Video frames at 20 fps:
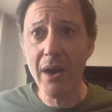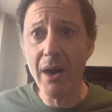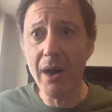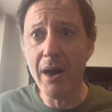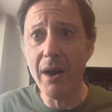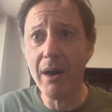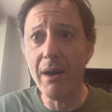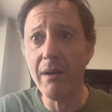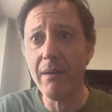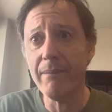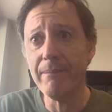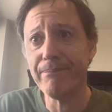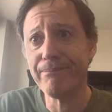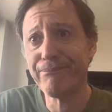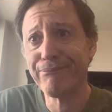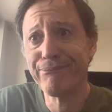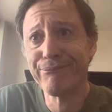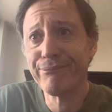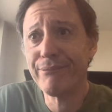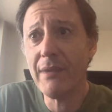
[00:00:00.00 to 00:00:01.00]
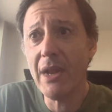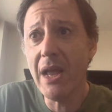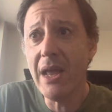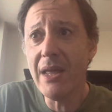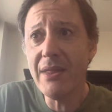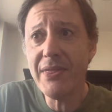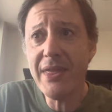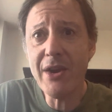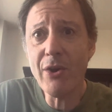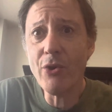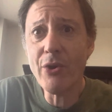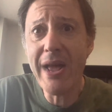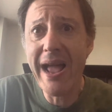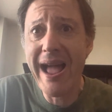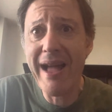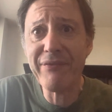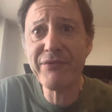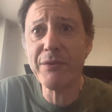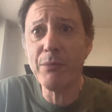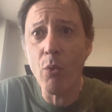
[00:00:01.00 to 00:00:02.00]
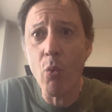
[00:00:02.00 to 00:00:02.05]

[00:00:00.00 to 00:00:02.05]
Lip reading: They don't have to.